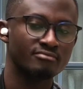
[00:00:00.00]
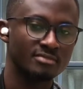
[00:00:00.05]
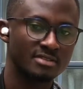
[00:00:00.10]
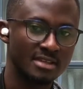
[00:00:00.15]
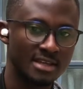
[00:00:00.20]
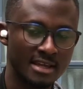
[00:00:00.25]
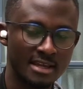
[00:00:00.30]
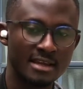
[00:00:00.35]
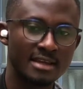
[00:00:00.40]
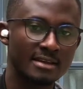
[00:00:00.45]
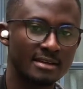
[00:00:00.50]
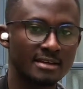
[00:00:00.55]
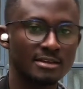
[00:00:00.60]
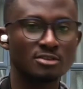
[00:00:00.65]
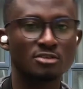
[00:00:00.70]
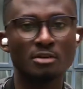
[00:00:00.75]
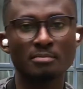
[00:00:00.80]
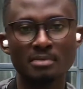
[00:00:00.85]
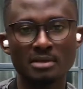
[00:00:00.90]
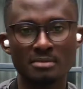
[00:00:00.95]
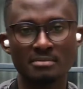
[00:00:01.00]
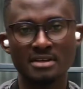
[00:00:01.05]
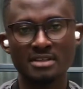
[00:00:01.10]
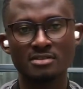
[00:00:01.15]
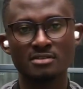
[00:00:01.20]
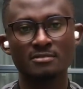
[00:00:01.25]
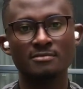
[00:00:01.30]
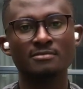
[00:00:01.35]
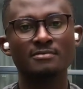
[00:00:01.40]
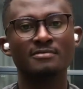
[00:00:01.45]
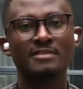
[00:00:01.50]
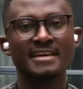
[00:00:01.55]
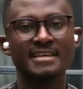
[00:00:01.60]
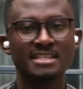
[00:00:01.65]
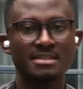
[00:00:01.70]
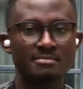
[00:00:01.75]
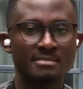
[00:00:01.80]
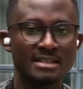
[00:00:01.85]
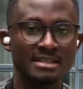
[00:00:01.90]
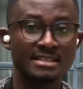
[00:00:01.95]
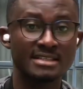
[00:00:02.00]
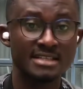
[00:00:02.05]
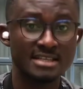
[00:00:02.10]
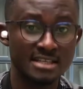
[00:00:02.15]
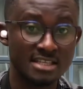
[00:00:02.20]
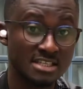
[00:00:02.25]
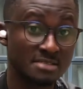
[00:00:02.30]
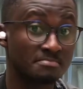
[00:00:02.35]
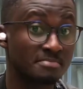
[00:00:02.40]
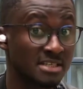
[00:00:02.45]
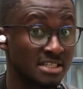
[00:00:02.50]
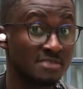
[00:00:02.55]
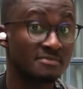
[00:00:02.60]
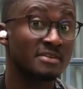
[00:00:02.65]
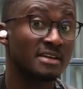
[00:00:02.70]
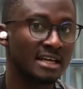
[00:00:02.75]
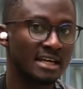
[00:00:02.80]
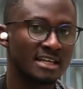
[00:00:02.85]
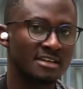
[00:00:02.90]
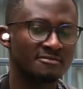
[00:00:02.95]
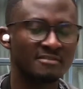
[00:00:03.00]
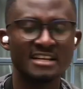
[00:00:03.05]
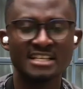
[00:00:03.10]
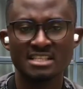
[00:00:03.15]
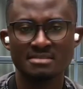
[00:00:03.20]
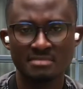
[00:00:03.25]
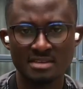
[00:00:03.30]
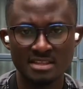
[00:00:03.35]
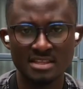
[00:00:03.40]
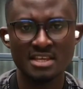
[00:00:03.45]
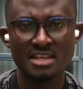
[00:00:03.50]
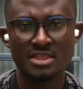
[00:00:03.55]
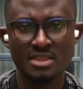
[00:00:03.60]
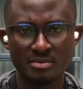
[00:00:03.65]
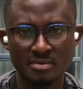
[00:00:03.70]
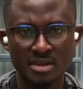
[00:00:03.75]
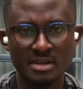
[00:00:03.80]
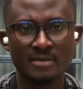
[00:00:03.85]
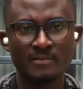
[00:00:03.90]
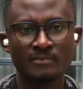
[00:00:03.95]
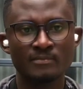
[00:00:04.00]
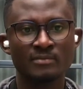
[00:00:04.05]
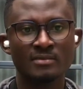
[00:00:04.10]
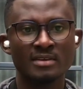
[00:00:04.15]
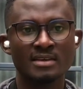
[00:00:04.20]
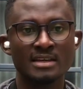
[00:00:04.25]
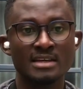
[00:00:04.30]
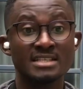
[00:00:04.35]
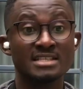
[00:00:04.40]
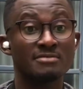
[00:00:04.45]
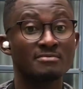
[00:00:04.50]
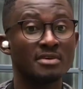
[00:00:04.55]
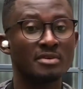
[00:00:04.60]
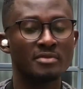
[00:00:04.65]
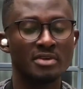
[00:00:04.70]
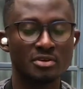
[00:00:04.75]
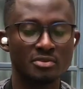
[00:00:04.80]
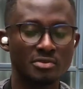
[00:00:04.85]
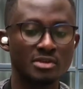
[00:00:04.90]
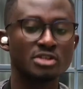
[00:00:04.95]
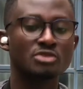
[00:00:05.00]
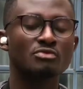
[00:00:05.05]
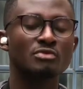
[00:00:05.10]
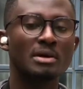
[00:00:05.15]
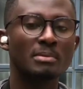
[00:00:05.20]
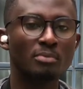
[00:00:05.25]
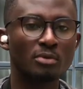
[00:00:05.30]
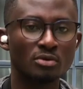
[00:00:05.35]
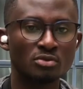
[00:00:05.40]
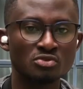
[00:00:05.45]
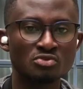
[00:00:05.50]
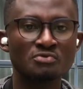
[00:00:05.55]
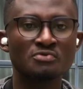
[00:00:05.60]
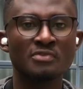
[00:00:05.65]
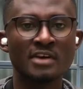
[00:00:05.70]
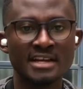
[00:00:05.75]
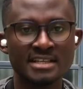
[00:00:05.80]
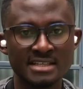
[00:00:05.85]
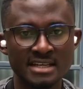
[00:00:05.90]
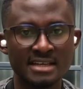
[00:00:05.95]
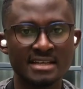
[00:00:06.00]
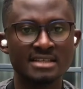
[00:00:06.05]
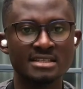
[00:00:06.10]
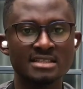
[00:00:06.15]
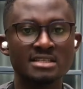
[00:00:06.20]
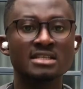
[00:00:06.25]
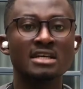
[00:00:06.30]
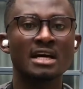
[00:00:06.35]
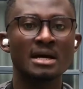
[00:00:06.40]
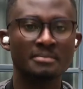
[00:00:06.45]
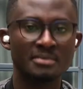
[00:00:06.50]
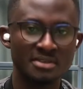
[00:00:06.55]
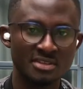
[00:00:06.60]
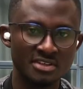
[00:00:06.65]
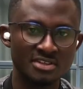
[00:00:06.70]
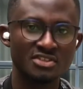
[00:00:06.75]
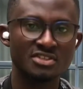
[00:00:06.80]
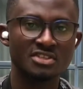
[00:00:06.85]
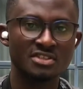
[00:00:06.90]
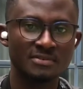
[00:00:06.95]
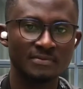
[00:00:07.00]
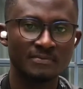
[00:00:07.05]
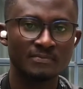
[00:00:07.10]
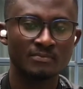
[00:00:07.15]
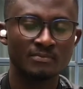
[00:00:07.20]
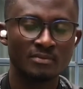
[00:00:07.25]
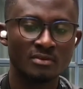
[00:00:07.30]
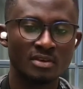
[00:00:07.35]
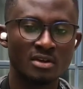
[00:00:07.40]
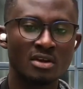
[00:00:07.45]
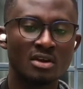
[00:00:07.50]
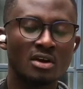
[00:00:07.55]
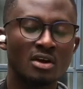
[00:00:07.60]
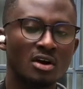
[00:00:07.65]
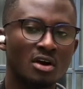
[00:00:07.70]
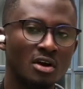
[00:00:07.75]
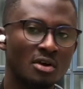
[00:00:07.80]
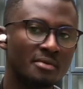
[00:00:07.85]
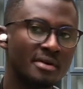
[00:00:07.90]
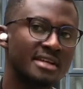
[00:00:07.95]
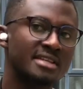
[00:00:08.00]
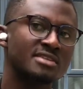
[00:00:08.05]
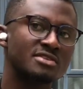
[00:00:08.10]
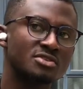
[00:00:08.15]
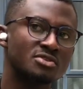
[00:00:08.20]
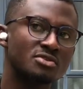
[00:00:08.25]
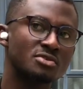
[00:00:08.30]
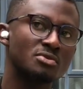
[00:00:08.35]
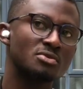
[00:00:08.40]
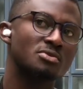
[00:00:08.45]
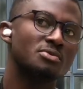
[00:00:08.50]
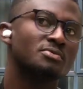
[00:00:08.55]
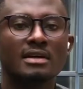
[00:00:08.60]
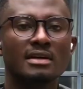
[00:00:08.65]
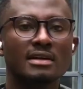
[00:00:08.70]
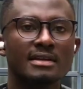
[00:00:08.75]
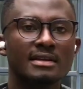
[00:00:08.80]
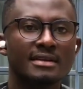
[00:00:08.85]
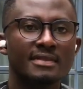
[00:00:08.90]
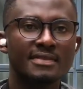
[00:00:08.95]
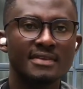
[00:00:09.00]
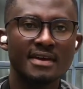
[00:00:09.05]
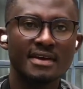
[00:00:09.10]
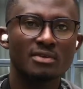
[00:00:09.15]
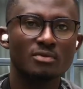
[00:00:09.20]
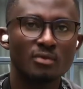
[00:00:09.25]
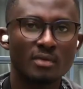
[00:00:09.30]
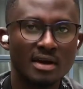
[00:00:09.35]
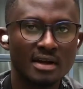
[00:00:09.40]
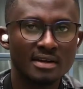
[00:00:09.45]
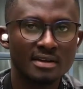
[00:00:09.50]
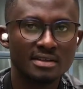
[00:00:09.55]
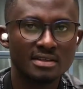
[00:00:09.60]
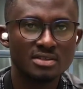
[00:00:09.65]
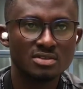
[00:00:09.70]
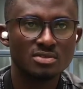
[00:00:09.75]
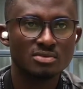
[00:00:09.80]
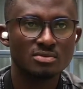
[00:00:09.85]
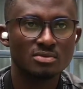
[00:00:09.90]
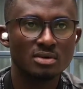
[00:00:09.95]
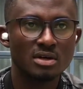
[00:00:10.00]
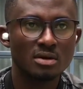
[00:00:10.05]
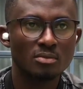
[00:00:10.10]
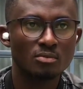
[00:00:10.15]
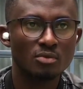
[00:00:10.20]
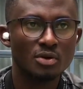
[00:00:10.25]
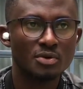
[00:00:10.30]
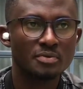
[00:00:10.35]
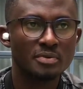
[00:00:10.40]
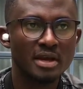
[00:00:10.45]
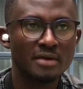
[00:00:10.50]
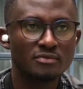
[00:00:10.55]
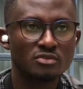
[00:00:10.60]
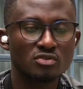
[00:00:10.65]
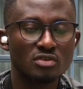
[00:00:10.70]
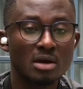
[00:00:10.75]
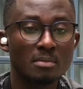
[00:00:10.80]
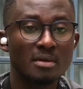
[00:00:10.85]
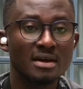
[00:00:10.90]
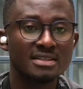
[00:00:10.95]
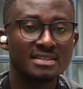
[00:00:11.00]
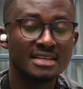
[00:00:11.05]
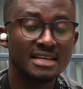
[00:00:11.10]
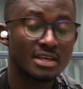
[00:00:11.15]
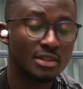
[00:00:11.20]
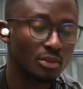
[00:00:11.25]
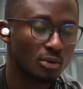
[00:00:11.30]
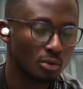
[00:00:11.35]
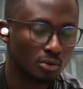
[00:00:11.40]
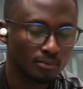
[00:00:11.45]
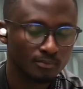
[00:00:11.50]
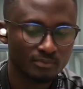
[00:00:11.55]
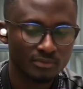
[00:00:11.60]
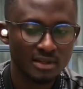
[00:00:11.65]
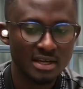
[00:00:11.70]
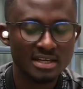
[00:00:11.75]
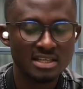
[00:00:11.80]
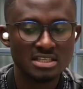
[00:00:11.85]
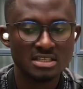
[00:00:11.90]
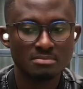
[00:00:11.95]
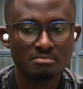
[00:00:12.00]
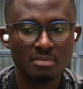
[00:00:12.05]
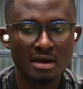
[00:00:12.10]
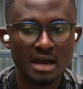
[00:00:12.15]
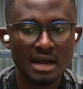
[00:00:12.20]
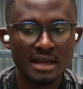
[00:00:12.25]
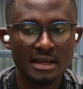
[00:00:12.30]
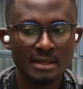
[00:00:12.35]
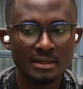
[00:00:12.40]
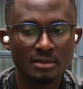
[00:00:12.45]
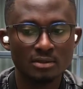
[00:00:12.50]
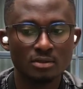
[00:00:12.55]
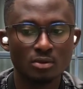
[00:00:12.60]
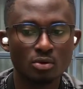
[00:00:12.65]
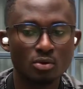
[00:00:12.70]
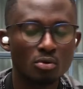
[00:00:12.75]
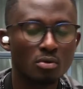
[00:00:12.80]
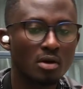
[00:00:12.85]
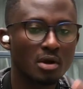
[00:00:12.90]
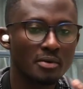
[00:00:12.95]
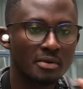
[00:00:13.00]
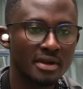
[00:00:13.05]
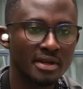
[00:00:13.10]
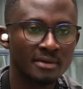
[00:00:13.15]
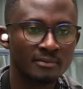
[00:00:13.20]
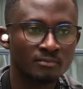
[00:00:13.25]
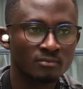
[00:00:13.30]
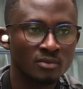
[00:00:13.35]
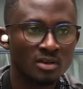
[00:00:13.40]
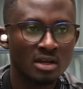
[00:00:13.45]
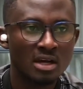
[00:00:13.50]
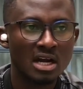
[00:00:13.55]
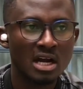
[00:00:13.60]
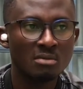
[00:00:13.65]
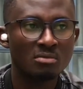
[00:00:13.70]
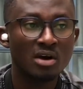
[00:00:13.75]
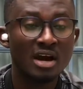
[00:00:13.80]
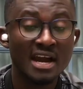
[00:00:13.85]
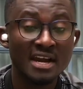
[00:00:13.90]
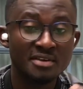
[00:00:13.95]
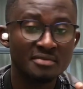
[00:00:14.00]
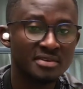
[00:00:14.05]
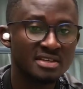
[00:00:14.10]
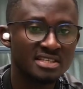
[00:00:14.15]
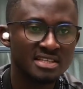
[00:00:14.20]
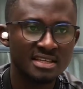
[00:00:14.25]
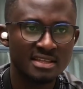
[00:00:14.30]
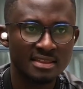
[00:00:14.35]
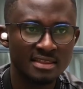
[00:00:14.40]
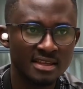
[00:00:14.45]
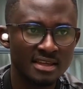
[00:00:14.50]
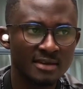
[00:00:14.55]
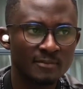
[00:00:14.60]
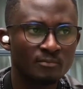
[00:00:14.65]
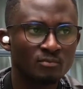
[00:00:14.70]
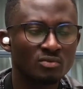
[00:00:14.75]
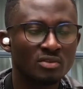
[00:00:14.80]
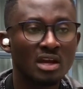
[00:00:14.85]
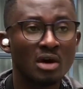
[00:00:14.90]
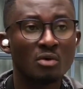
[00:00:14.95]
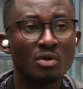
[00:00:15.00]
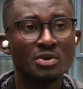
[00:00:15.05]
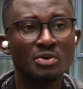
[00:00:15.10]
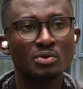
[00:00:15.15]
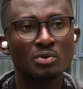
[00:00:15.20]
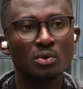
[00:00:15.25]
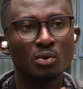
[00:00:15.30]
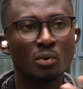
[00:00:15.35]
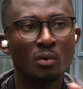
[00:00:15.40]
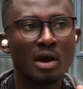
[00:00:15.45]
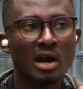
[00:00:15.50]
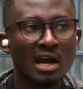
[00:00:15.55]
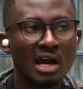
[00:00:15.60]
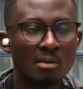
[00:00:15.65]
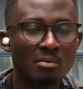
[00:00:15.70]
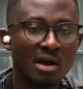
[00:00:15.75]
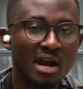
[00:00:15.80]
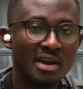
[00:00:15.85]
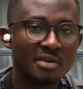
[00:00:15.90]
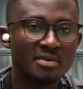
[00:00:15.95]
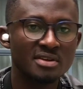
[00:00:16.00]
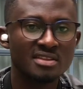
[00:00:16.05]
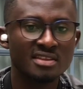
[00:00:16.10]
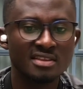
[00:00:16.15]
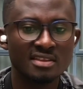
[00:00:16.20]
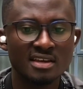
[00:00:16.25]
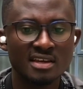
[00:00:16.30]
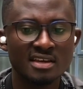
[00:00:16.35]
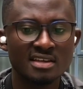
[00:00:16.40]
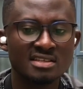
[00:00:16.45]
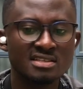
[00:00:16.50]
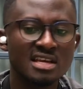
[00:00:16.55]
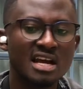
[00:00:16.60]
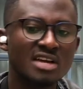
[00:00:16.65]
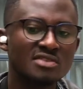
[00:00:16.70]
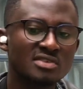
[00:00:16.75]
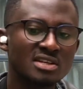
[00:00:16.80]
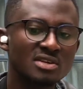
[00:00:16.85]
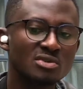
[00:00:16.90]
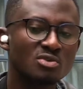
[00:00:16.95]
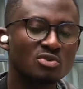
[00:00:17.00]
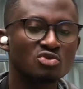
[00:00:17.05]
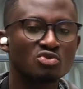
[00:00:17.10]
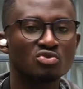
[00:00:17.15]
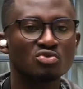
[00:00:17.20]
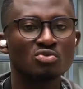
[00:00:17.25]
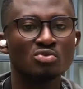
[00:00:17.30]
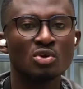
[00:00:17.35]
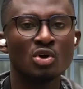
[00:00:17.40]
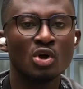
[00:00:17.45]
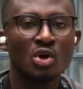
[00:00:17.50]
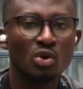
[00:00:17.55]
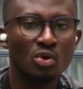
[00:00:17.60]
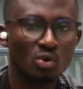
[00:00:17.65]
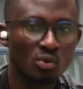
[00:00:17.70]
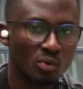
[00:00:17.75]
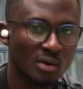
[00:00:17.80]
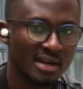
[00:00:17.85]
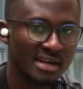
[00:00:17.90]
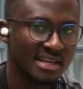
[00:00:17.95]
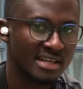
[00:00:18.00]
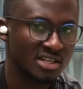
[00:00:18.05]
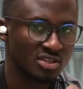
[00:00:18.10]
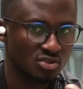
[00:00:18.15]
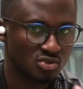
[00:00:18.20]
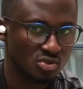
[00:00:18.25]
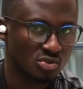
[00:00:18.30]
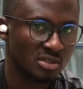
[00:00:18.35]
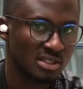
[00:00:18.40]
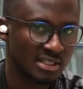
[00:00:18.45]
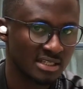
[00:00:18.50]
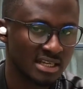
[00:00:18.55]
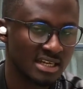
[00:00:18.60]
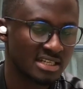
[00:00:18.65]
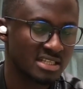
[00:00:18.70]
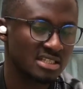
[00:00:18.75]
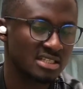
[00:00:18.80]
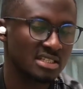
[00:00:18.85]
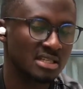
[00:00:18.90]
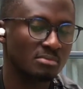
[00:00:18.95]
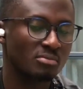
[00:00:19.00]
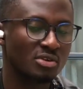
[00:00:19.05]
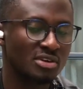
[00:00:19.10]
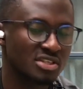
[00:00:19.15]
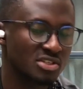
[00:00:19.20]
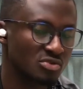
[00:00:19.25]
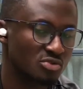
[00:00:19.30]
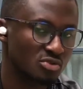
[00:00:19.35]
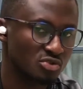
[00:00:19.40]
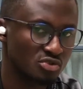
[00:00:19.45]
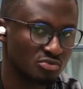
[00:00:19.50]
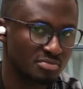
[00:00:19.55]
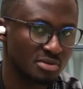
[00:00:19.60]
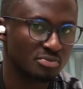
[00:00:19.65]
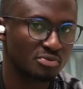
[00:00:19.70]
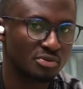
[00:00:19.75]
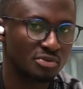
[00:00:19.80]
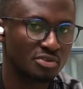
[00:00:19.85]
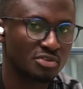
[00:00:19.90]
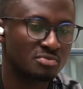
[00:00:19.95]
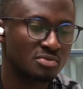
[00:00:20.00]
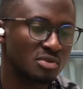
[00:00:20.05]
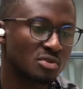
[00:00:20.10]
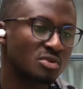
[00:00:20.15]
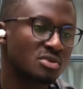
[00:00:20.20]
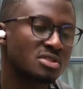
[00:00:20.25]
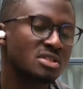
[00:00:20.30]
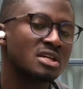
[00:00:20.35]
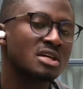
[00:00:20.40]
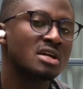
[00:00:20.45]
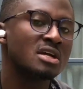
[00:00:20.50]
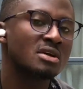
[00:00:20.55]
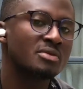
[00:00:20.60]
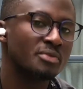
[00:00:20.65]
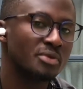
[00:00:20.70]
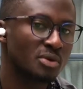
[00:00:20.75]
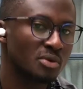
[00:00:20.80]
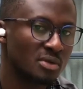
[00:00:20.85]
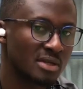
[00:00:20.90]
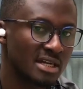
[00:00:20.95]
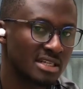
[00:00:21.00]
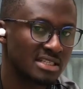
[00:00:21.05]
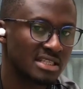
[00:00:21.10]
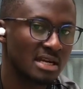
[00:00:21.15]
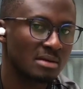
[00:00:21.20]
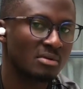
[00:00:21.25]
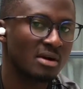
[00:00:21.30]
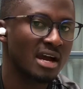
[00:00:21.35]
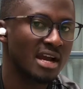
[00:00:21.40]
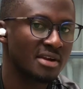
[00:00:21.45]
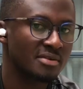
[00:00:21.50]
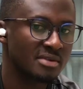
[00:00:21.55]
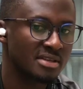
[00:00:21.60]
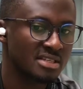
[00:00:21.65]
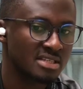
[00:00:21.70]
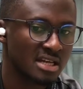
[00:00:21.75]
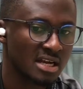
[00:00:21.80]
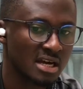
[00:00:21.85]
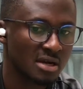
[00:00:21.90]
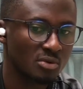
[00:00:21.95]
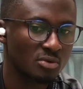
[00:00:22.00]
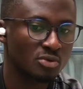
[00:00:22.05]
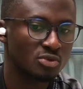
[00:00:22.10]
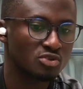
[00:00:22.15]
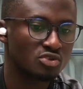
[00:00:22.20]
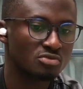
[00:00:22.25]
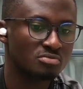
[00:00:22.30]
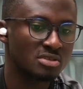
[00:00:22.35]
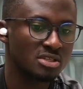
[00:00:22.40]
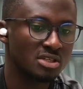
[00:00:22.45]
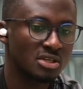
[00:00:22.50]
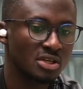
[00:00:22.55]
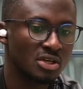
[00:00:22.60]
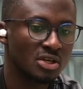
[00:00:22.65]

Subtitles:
take the supplement of vitamin D, specifically vitamin D3. It's a very great weapon to fight against hypertension. All right, and so the third one is what we have to know about keto. That is by lowering carbohydrate intake. Now, when you lower carbohydrate intake, it's actually going to lower the insulin that is the body is going to be produced, because we know that carbohydrates are going to be,